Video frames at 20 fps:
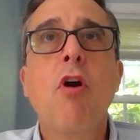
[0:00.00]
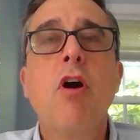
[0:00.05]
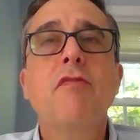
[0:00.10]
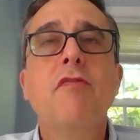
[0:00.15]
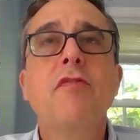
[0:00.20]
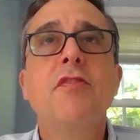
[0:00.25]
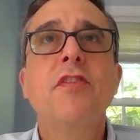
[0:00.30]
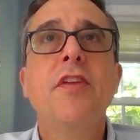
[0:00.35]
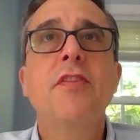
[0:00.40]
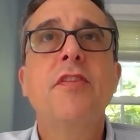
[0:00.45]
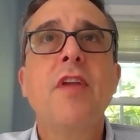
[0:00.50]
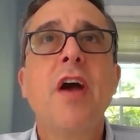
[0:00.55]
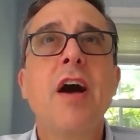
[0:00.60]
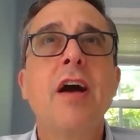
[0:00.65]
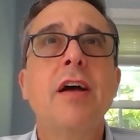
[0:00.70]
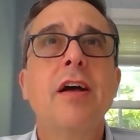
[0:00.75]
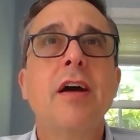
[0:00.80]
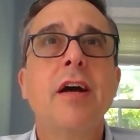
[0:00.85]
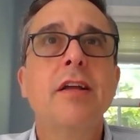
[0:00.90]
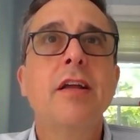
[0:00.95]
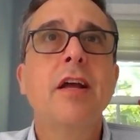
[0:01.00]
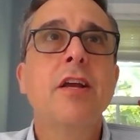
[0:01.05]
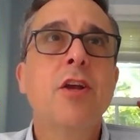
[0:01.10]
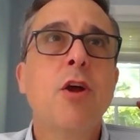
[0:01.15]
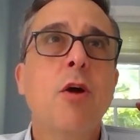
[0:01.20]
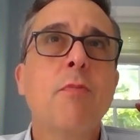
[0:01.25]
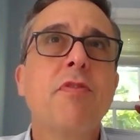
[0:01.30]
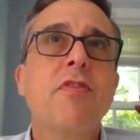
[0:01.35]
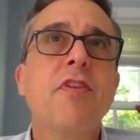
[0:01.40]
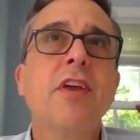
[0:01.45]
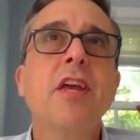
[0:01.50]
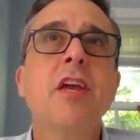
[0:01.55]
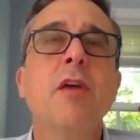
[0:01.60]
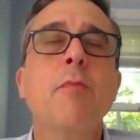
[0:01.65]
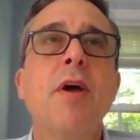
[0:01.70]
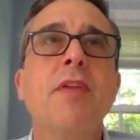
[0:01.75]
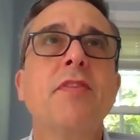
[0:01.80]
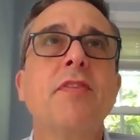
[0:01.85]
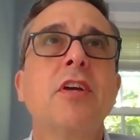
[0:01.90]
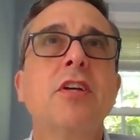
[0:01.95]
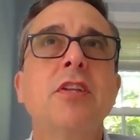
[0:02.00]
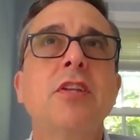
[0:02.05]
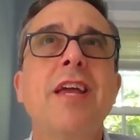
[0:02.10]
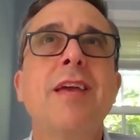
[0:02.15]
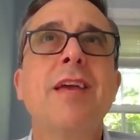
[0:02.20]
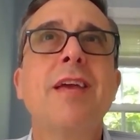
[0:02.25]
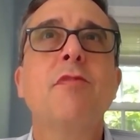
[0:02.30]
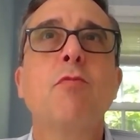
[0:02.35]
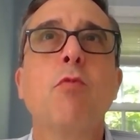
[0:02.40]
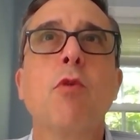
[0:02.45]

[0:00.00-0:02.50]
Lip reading: often than not, I'm thinking about the claims